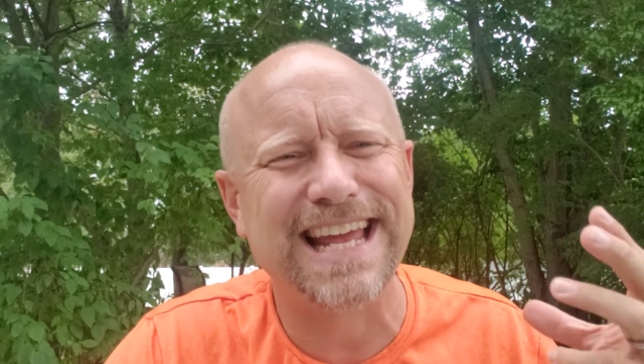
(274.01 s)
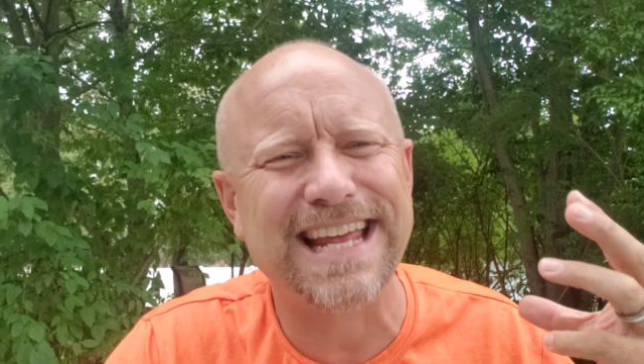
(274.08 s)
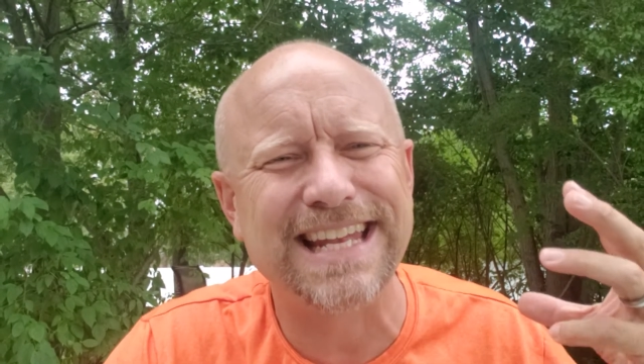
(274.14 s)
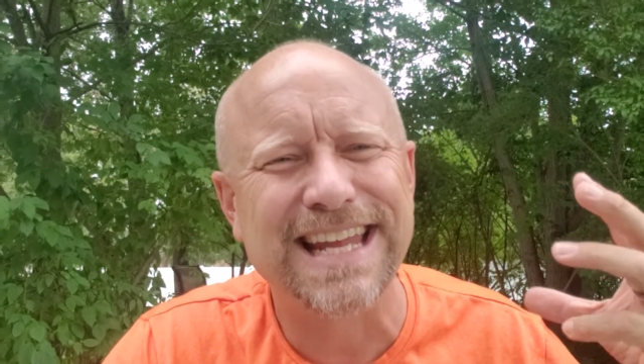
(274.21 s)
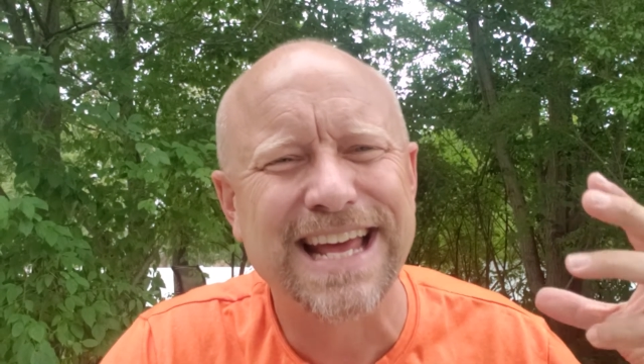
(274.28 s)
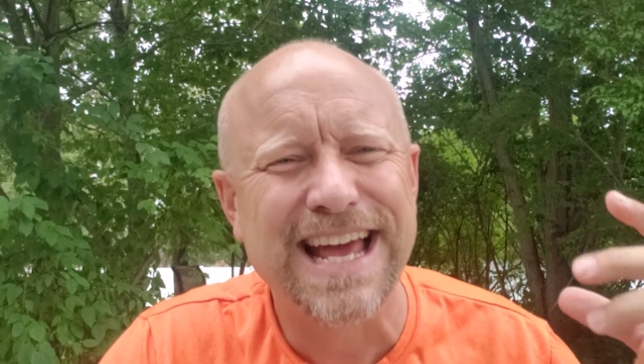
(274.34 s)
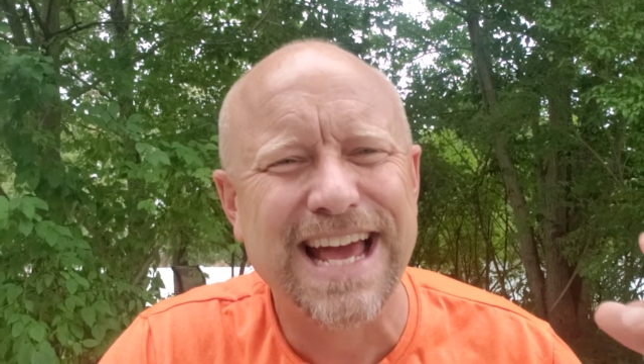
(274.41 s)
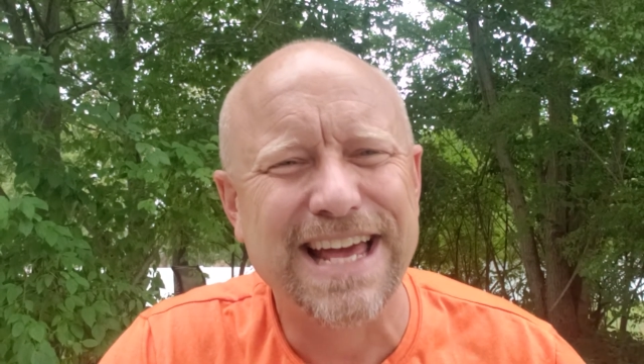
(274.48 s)

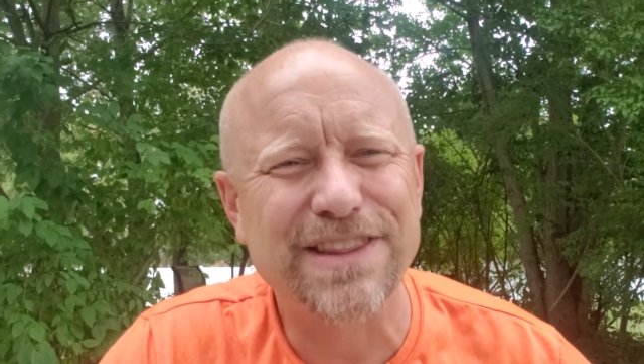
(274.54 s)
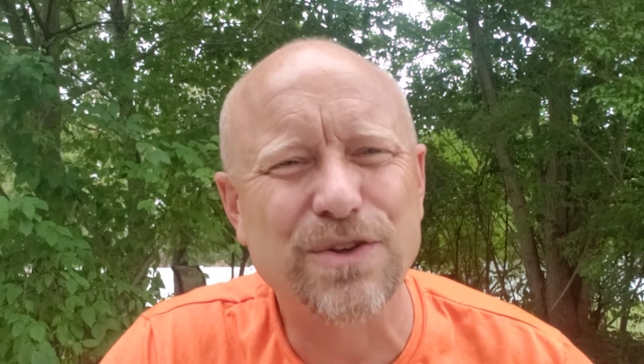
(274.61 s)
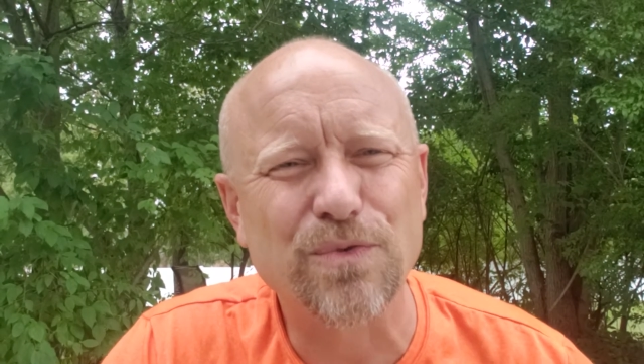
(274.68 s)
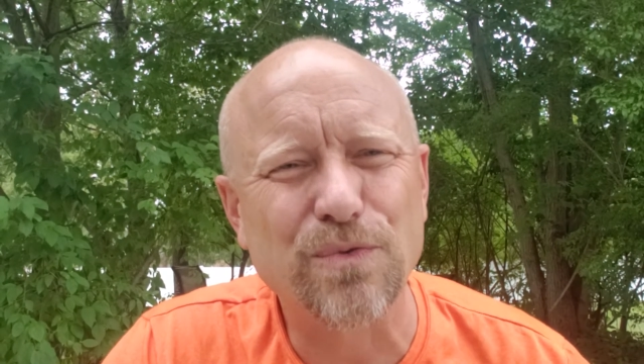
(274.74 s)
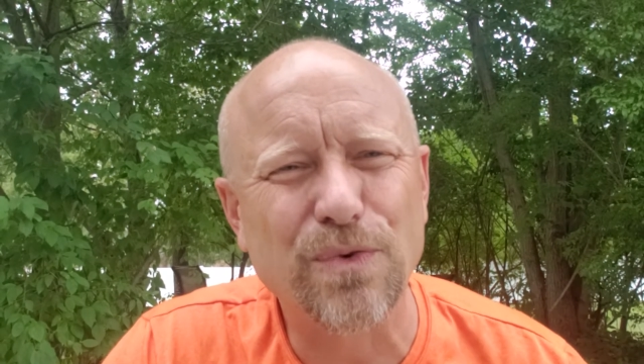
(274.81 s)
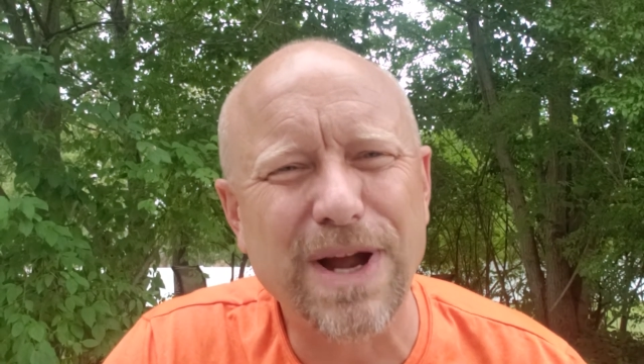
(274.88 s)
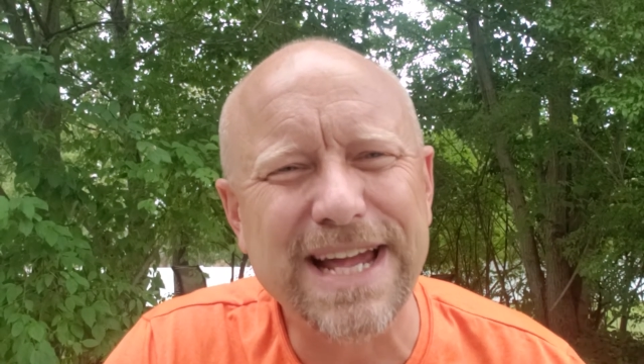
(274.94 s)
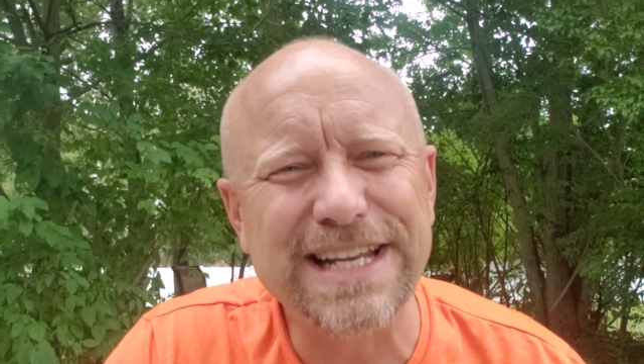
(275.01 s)
and the
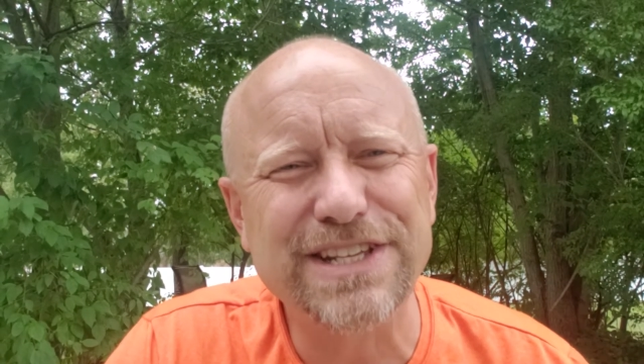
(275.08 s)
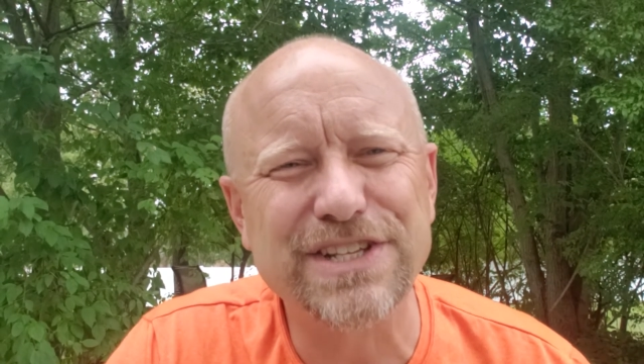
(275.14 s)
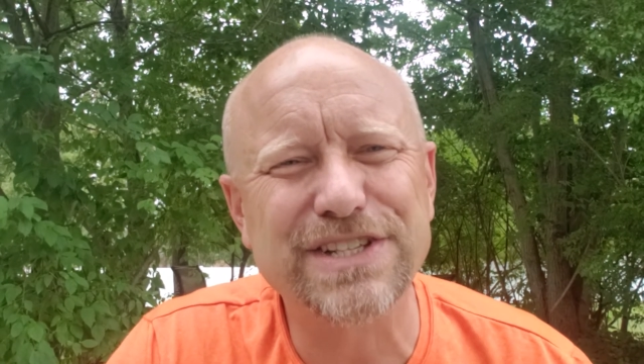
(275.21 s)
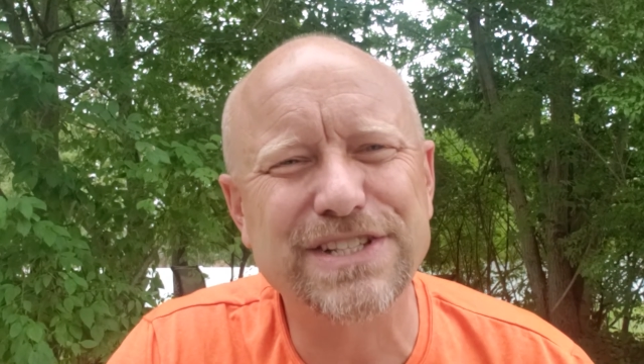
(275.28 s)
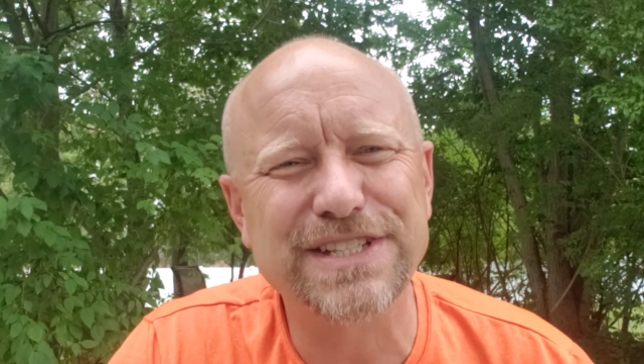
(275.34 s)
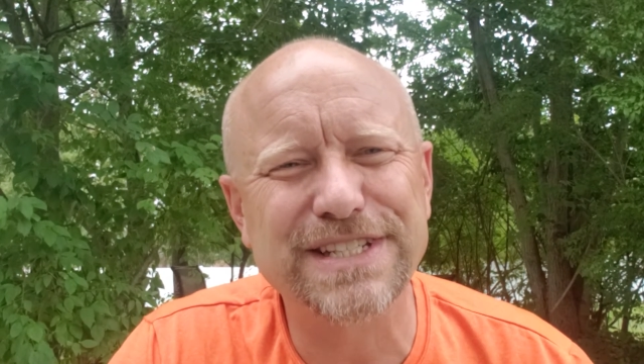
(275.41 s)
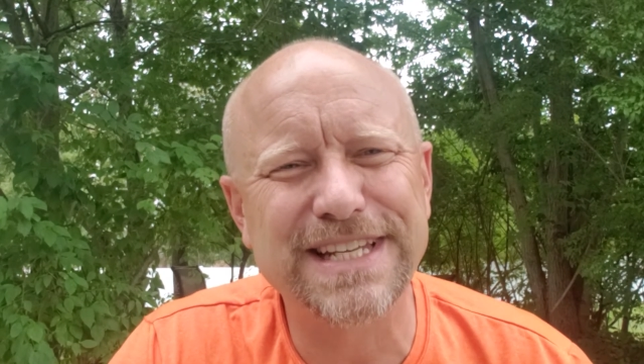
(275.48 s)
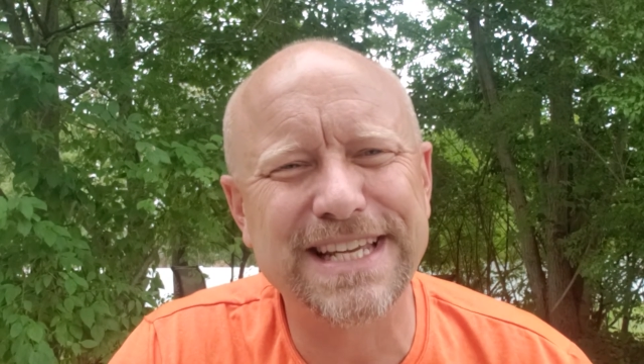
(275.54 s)

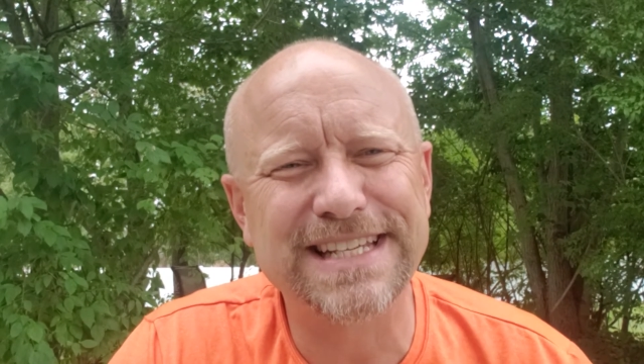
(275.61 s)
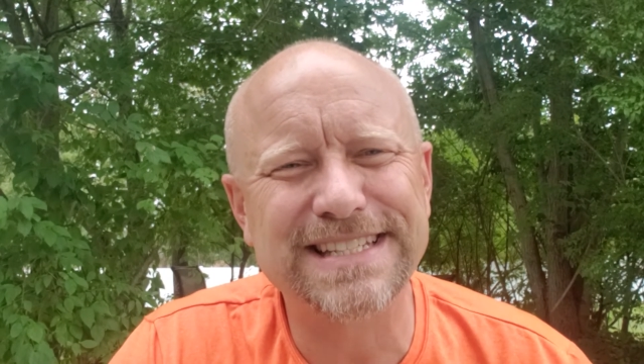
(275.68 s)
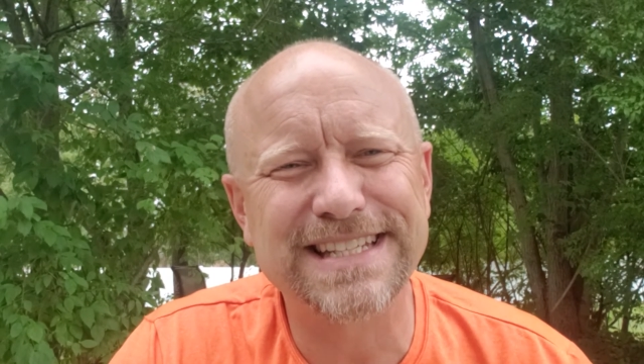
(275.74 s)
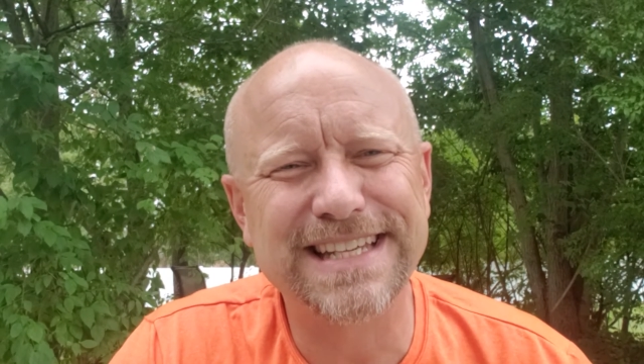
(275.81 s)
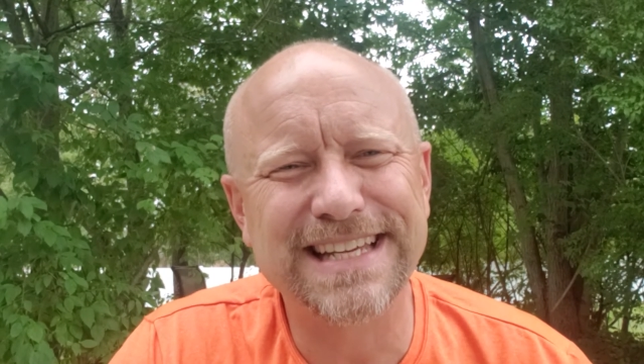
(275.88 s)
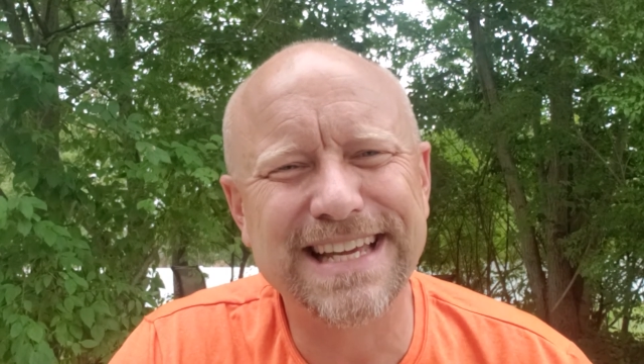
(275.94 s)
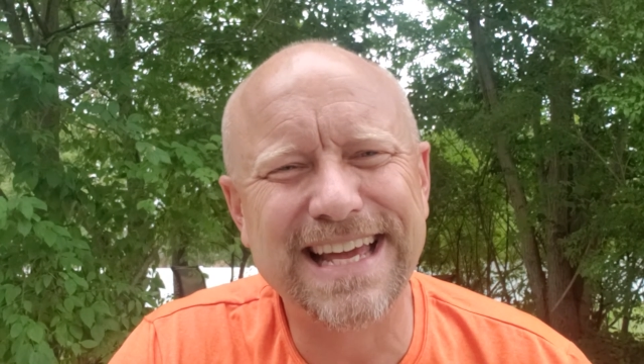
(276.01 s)
righteousness